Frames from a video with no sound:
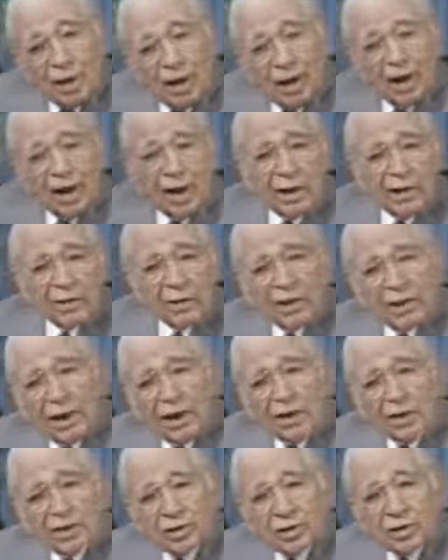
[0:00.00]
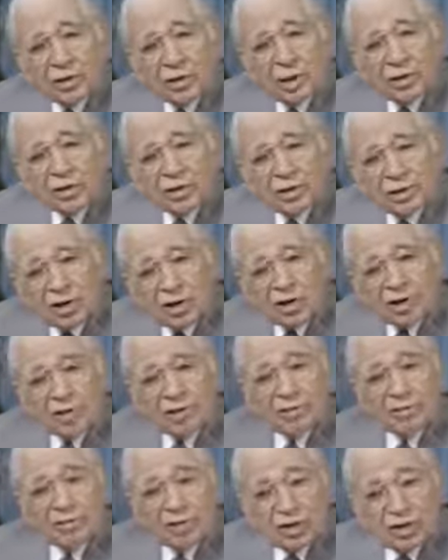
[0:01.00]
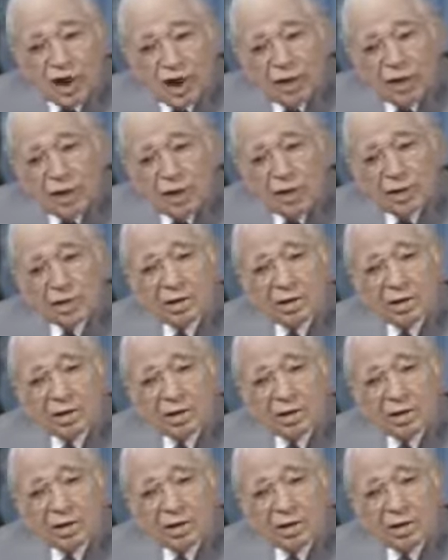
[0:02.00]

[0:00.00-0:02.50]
And education consists of study,